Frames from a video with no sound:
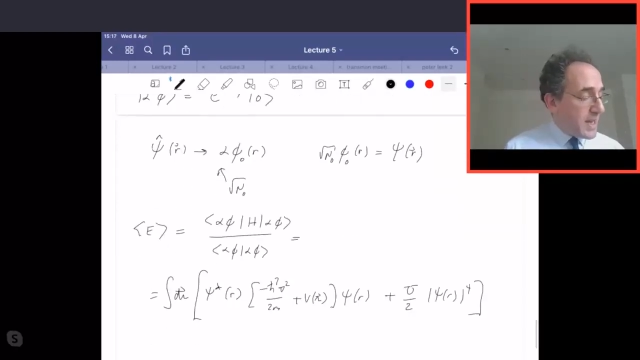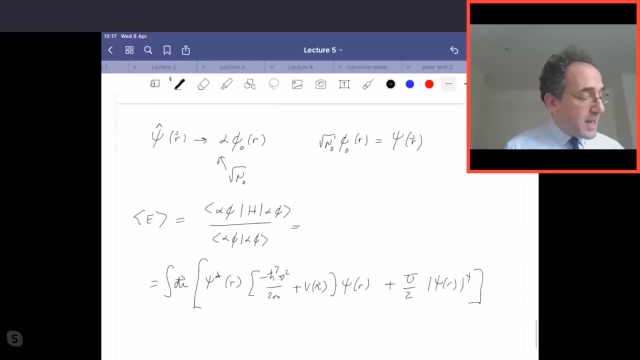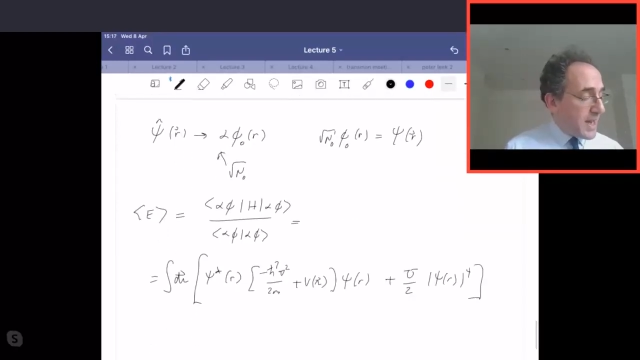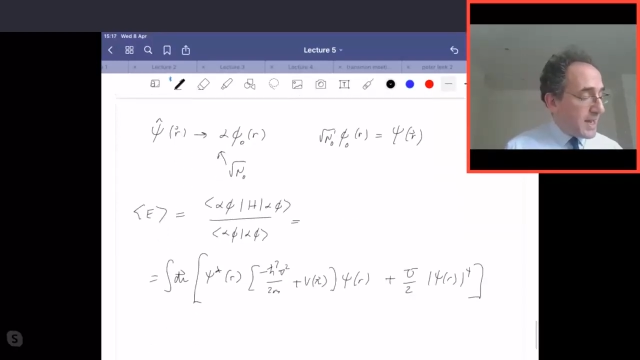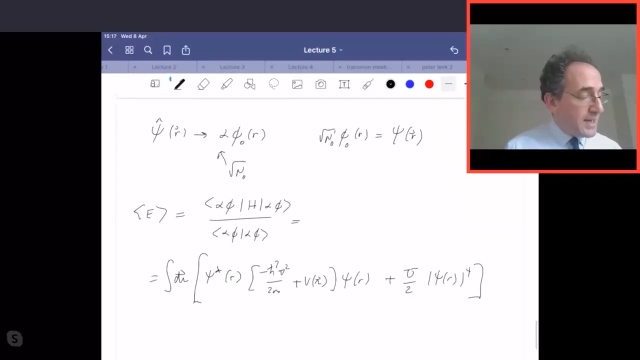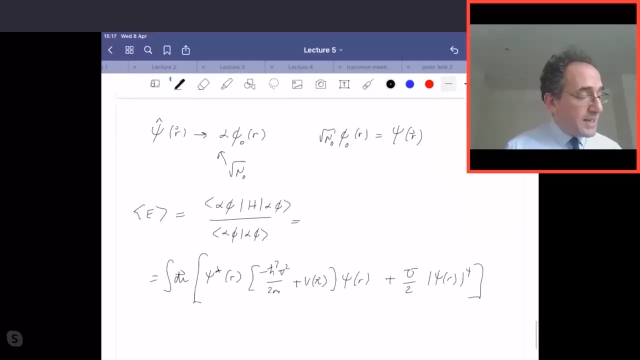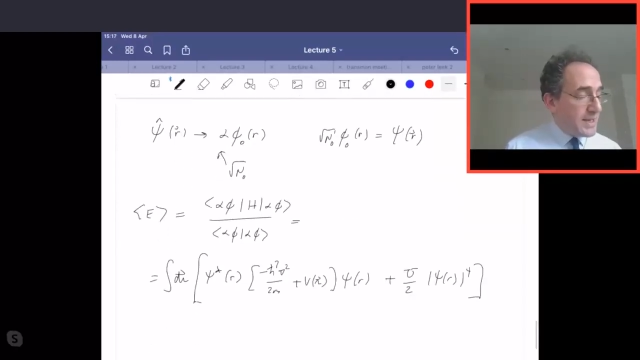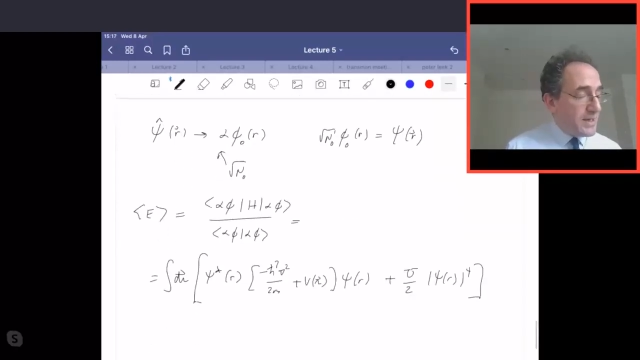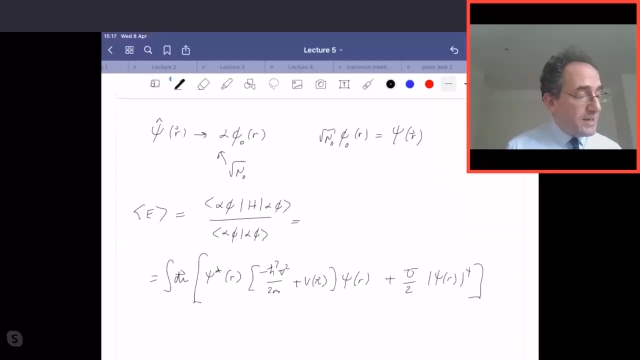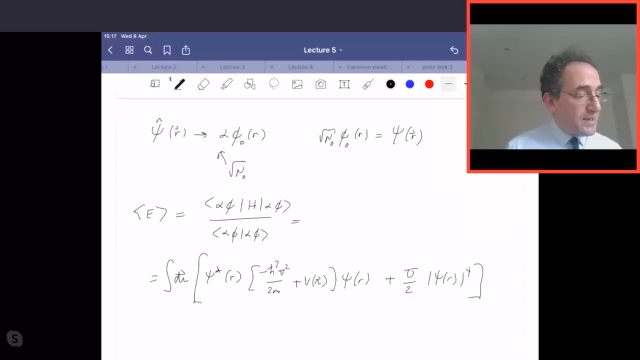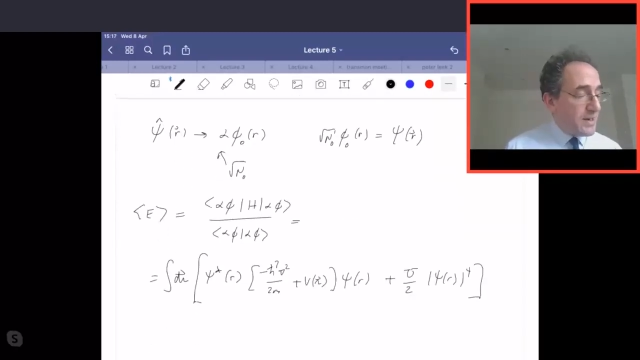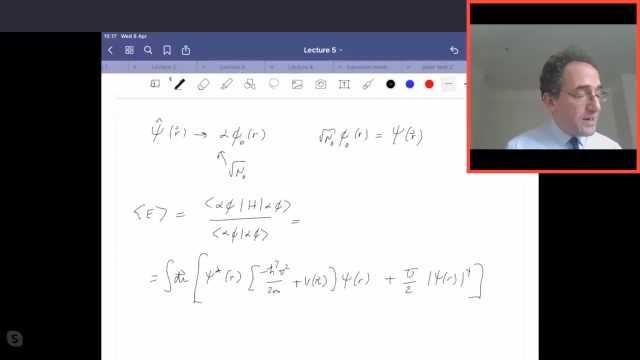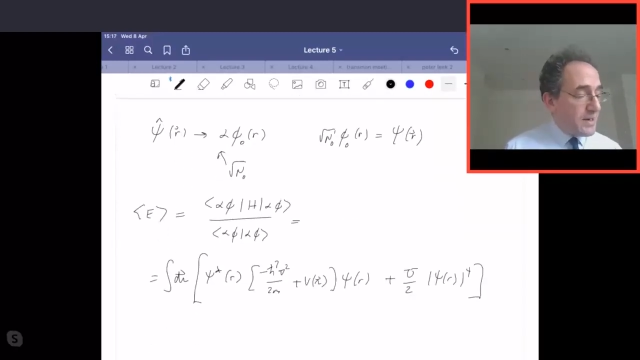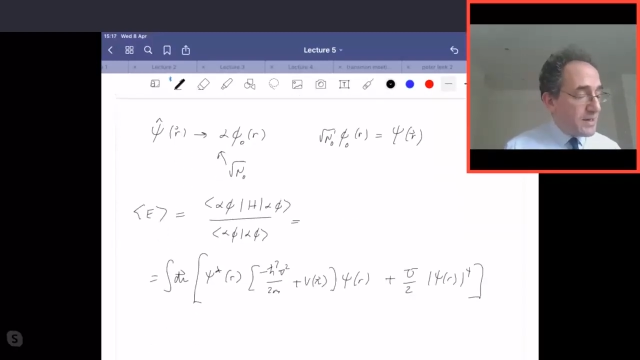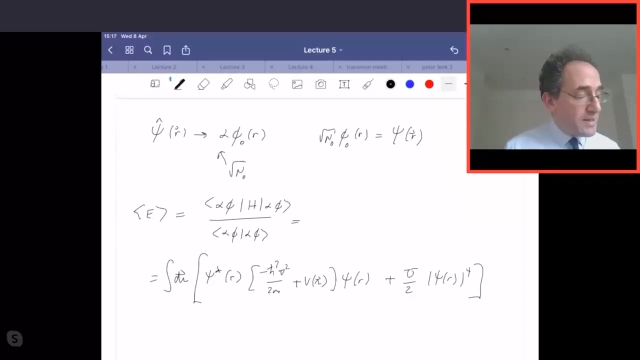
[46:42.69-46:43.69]
and
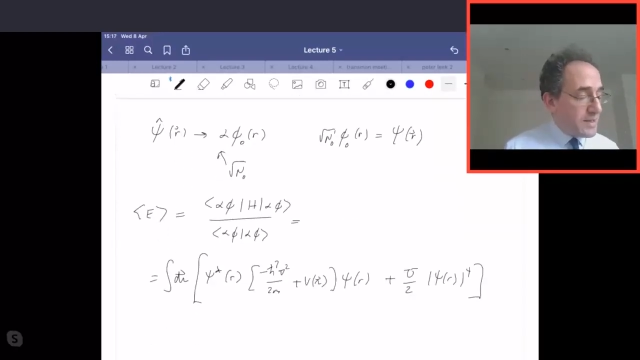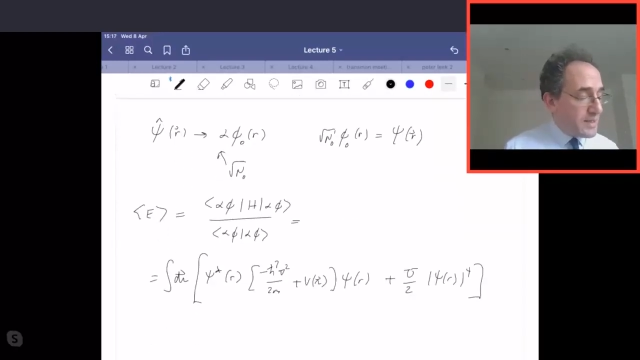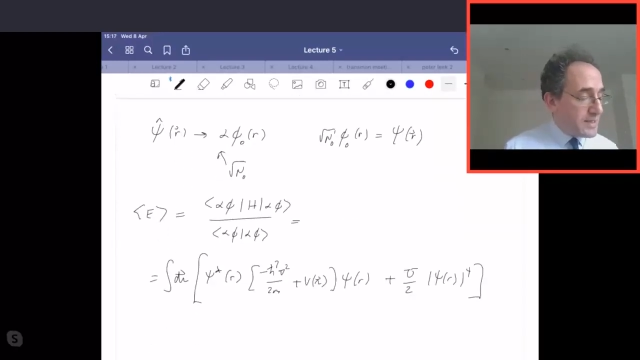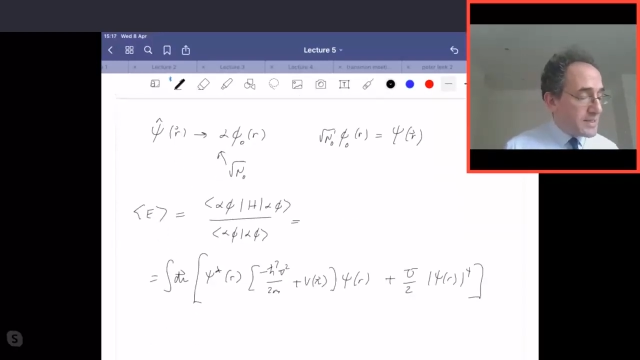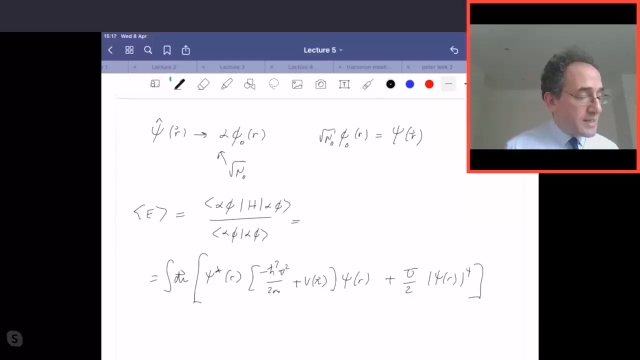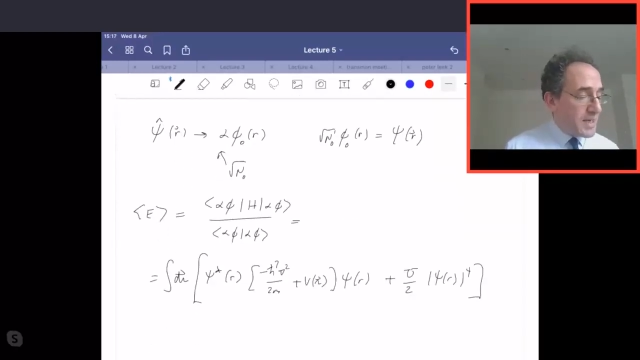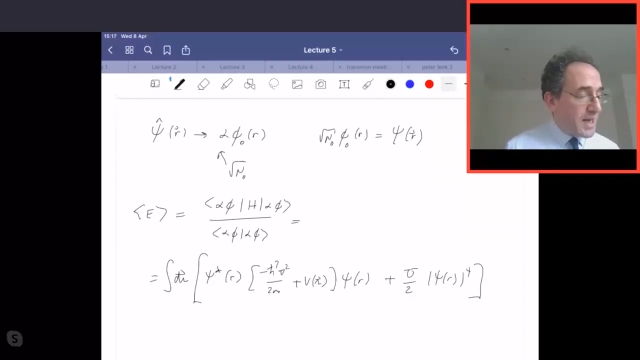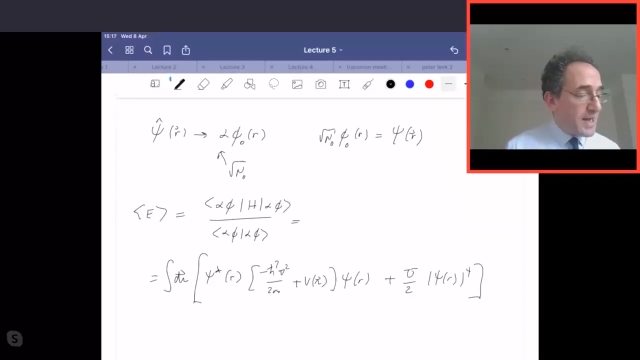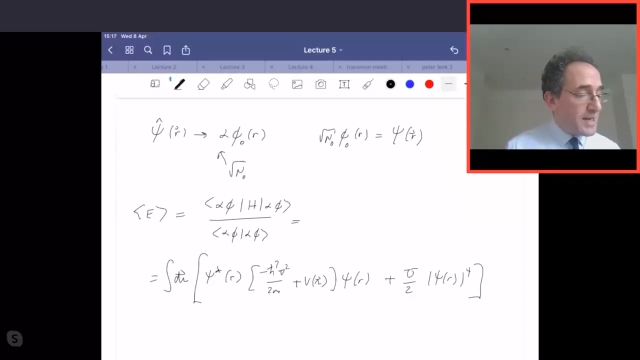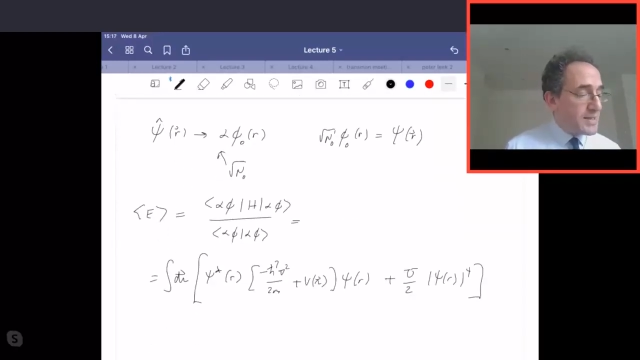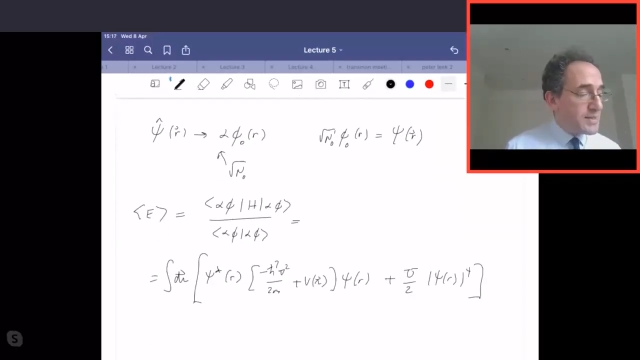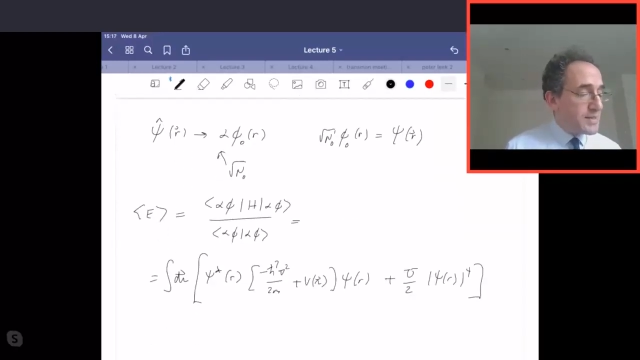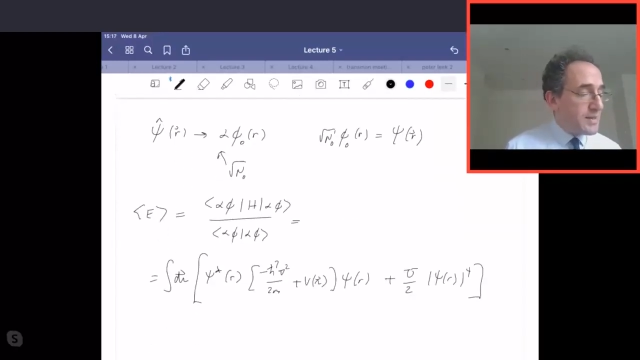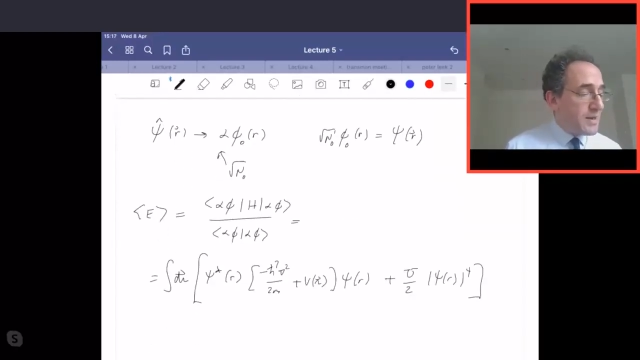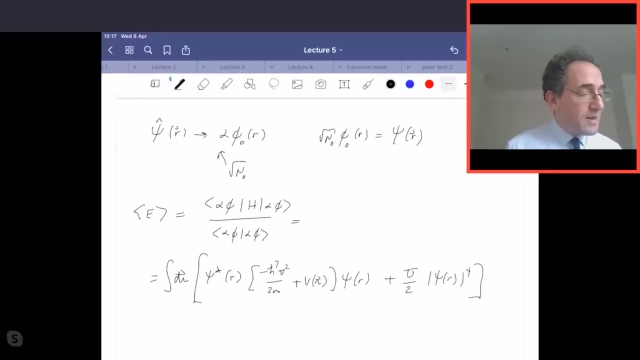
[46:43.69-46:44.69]
here these
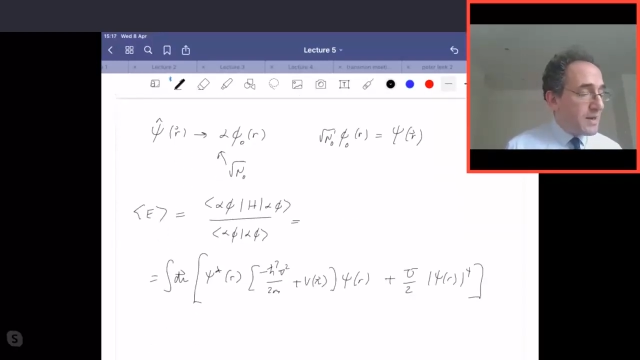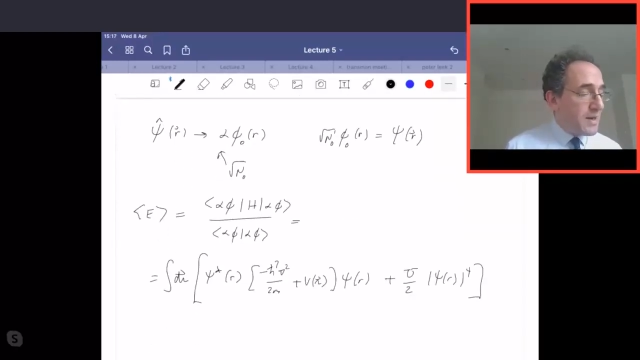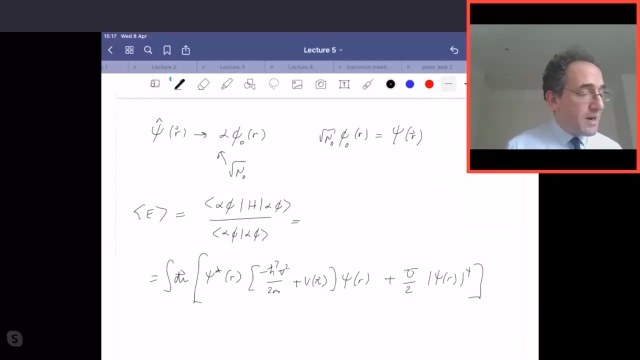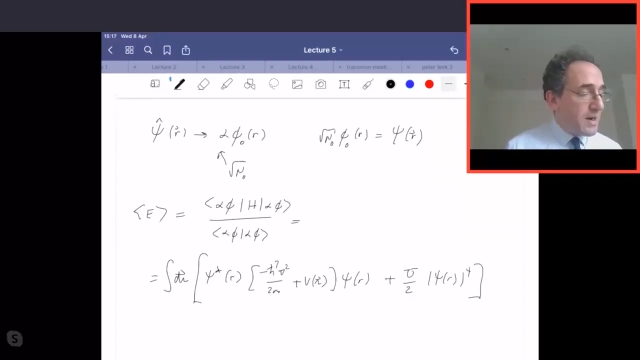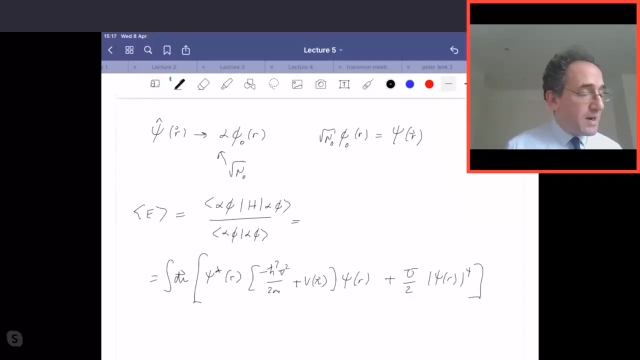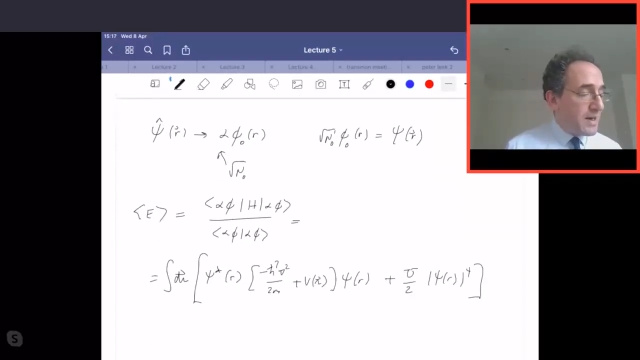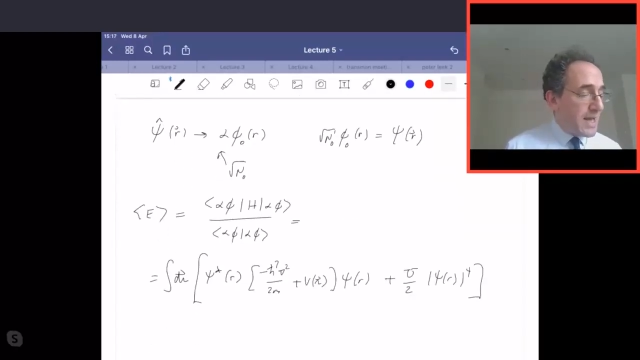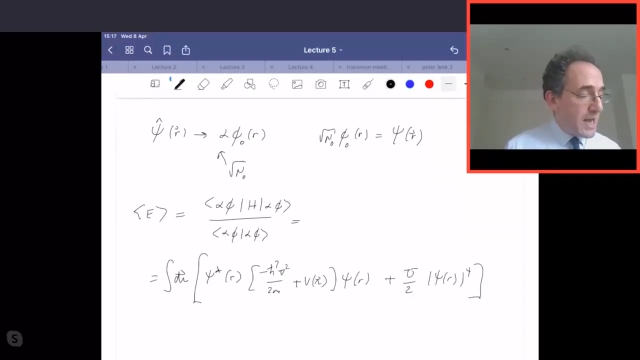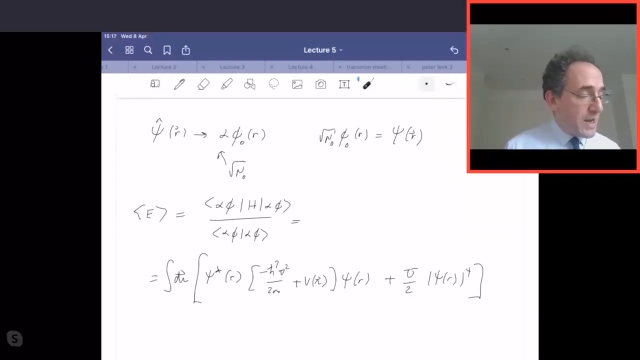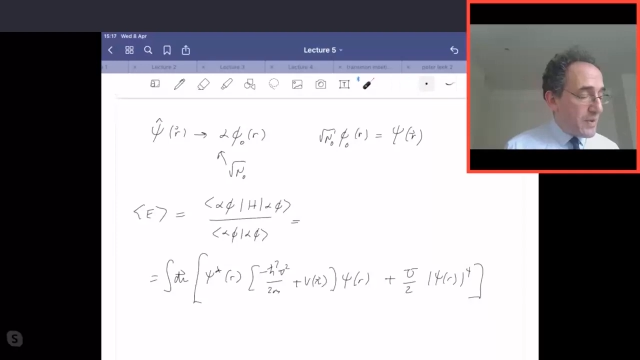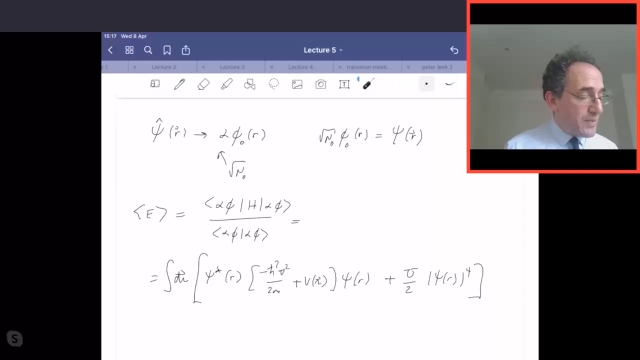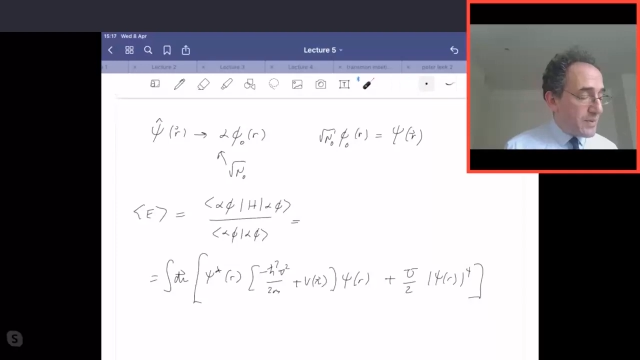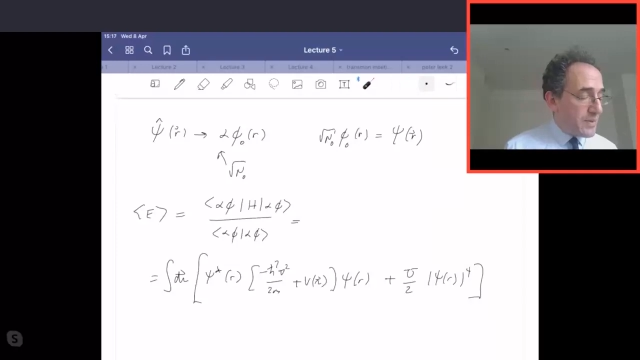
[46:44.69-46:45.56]
psi's are now